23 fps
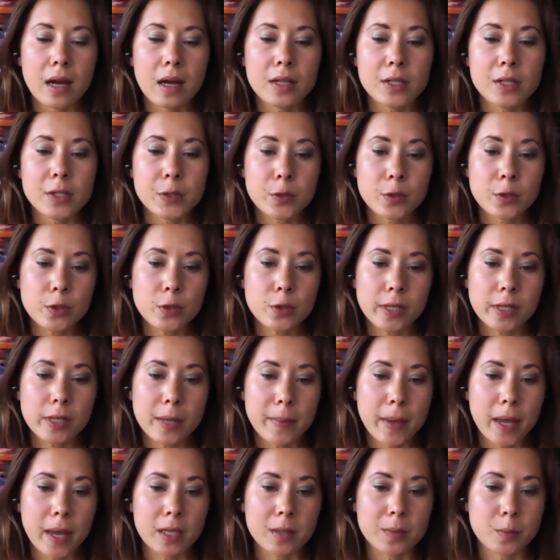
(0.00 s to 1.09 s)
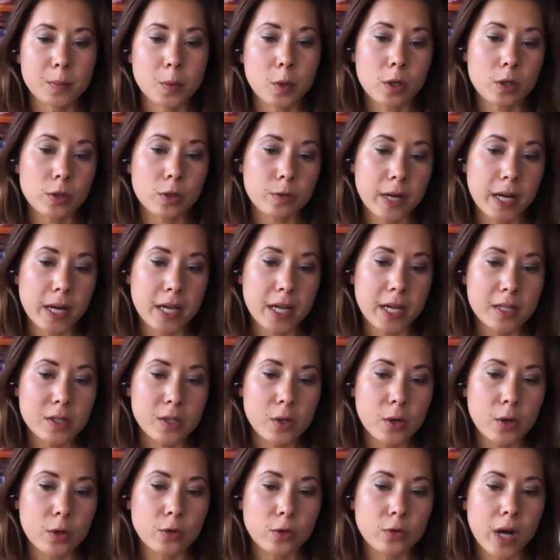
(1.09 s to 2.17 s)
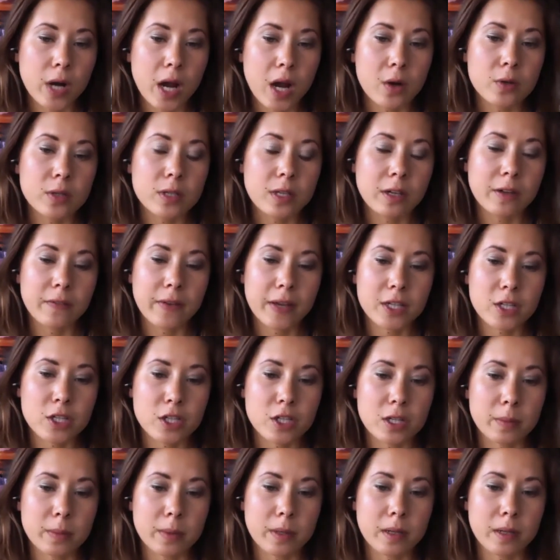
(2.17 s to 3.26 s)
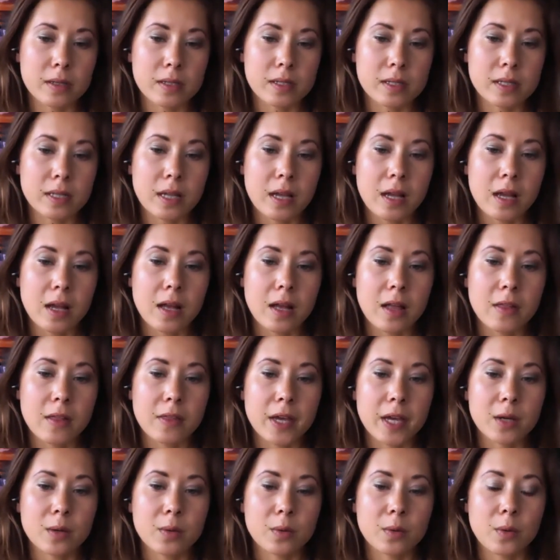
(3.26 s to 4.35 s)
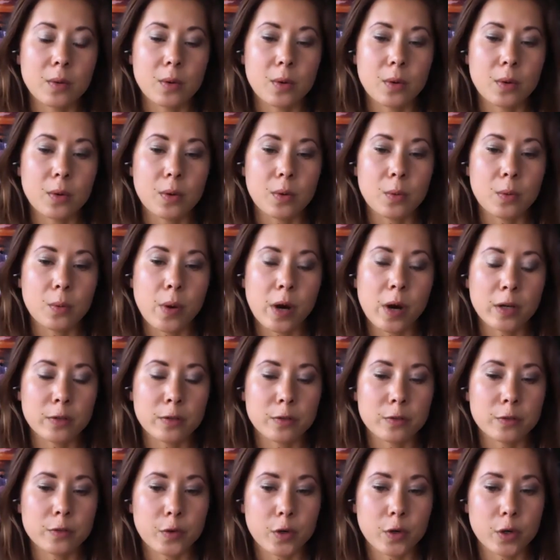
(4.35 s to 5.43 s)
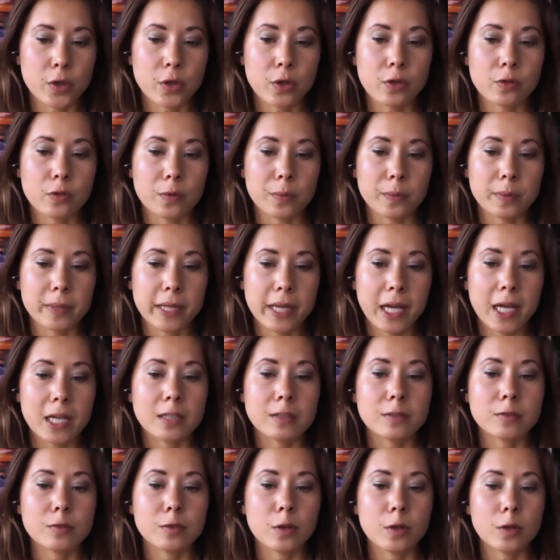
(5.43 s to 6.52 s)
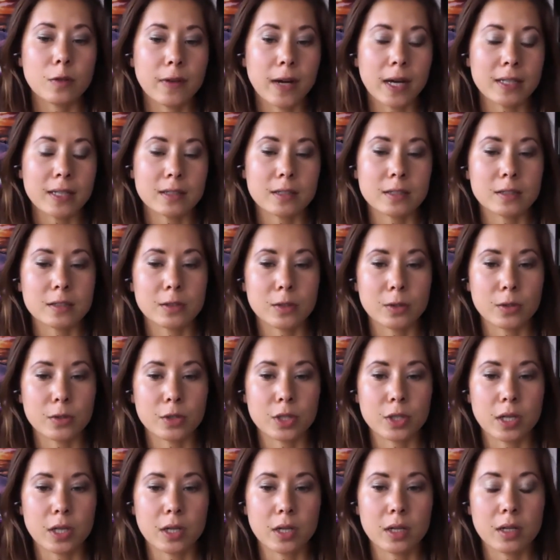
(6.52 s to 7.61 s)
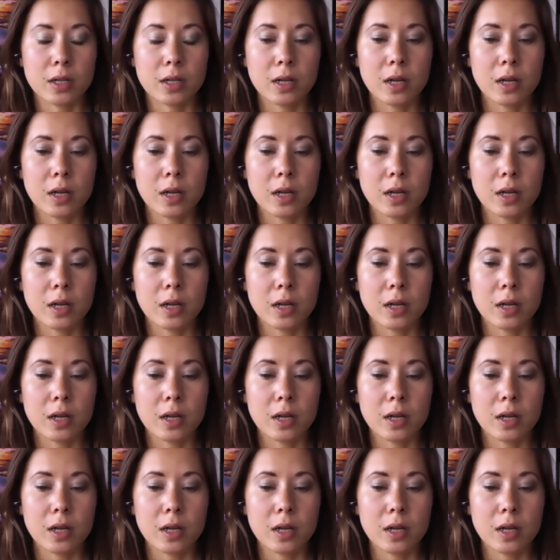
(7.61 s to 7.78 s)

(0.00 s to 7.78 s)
Do you recommend more grains or grounding vegetables than 1/4 of a plate for Vata dosha?